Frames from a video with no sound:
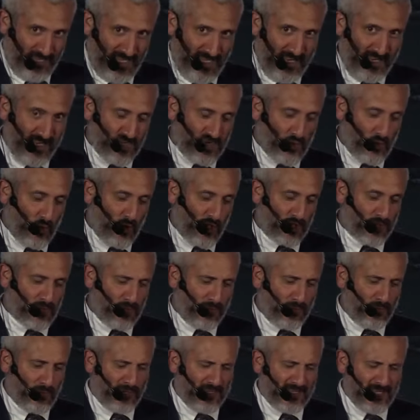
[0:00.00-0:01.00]
And his works
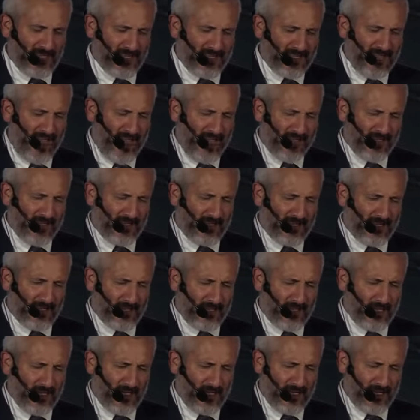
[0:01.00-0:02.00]
were printed. He died in
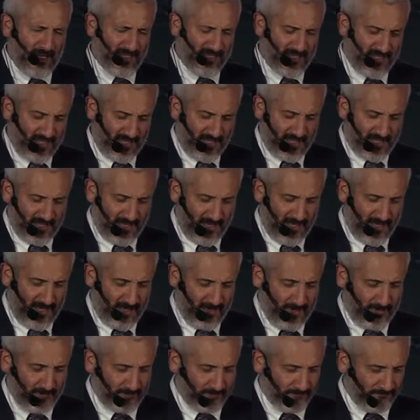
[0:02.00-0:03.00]

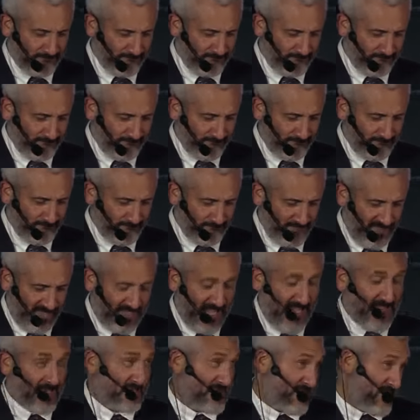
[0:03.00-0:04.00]

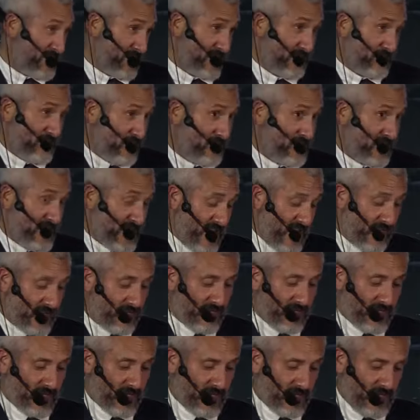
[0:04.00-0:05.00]
1658,
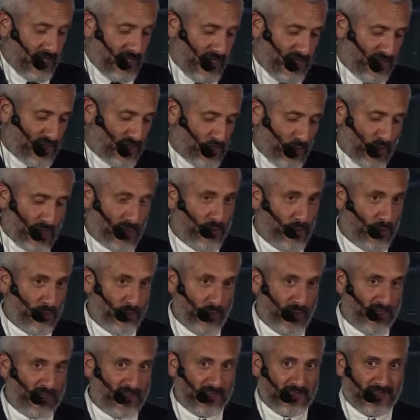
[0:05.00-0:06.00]
and his works were
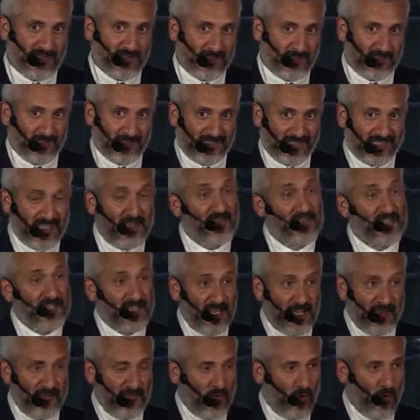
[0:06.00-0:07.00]
printed till
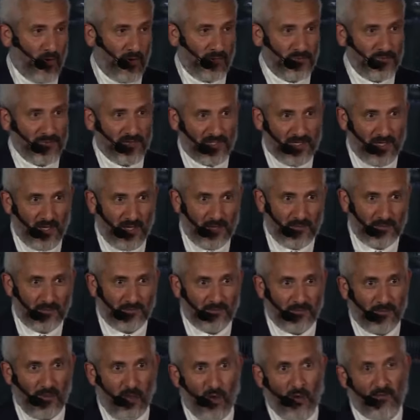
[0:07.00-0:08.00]
1784, so
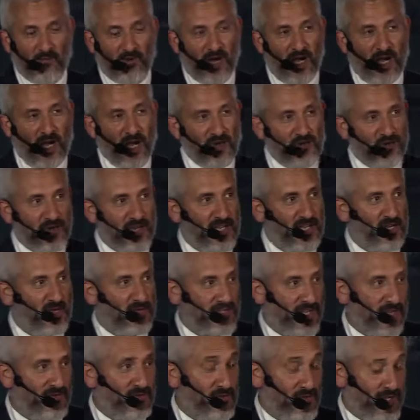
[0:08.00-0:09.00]
over 100
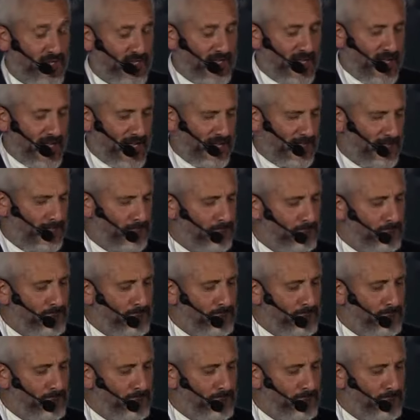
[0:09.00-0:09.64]
years after he died.